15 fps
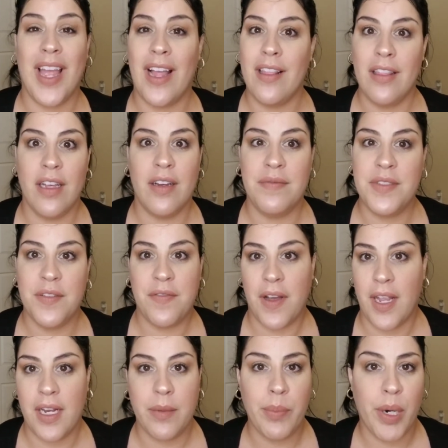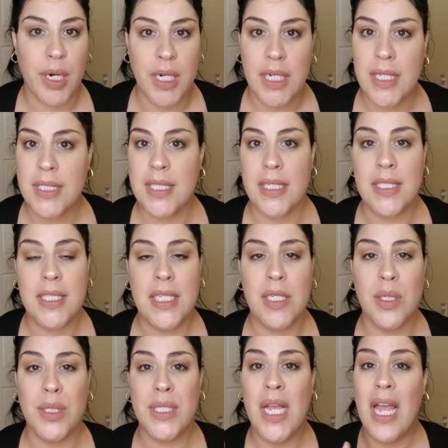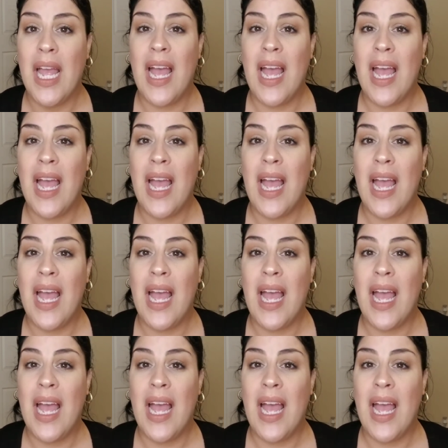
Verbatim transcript: I love to find bargains and steals.